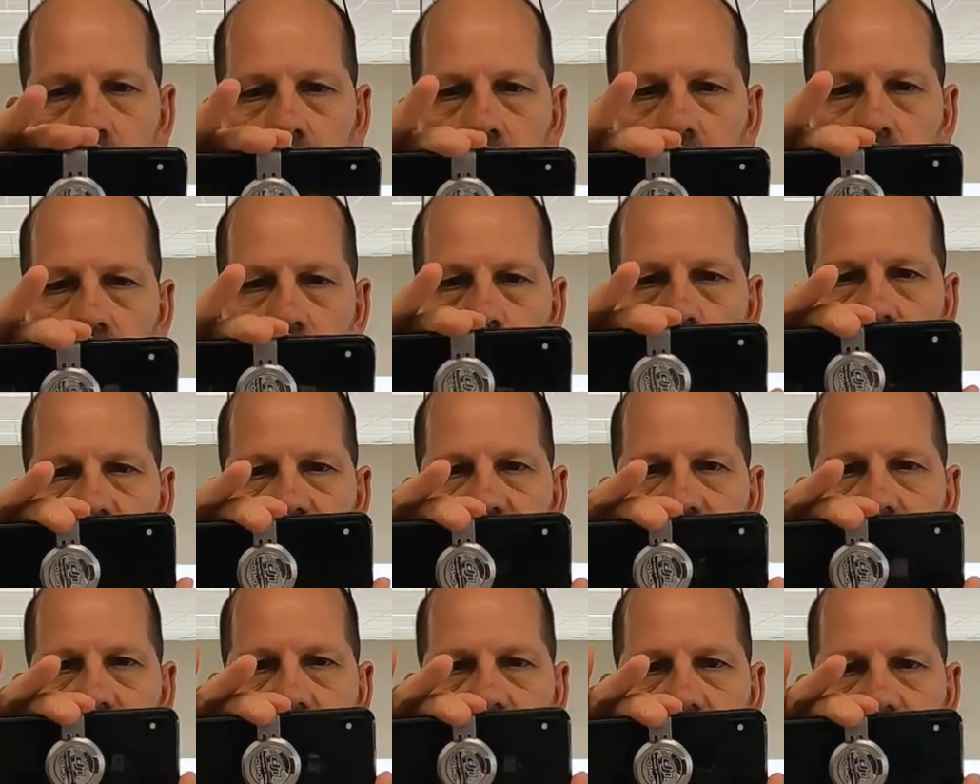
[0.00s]
And
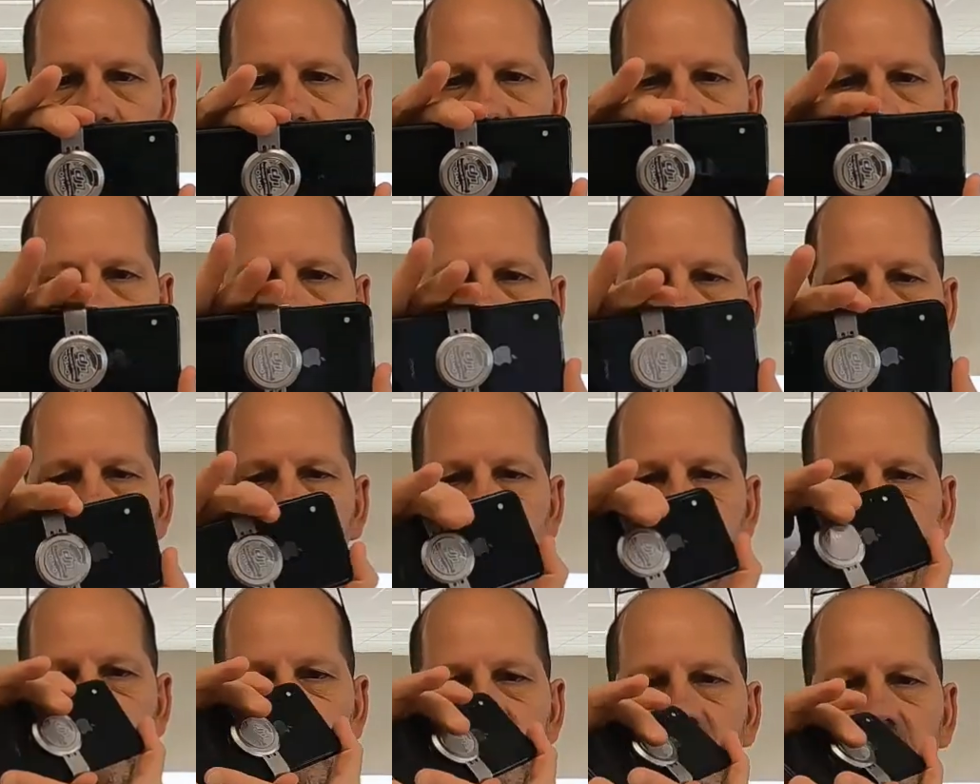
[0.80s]
once it is, you don't
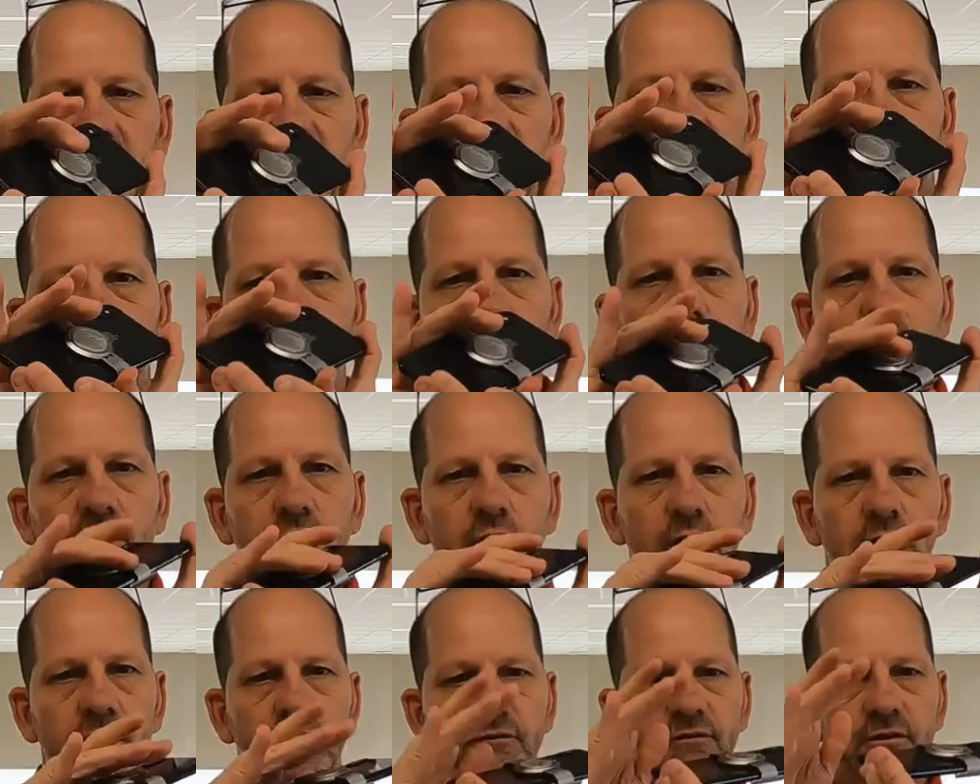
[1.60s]
have to take this on and
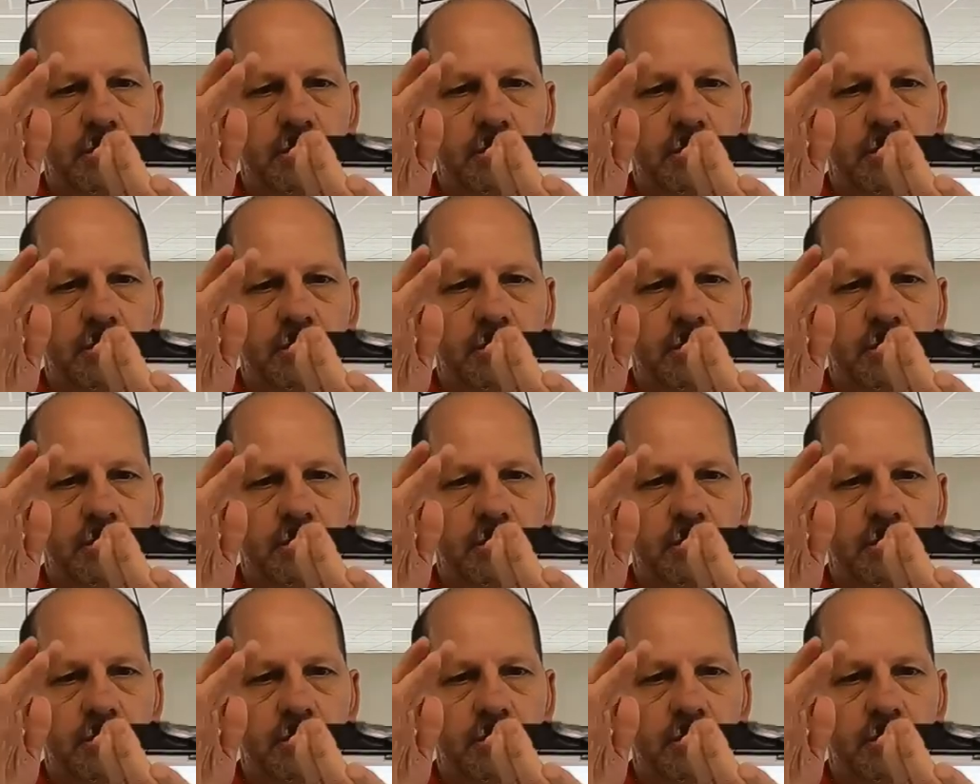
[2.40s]
off.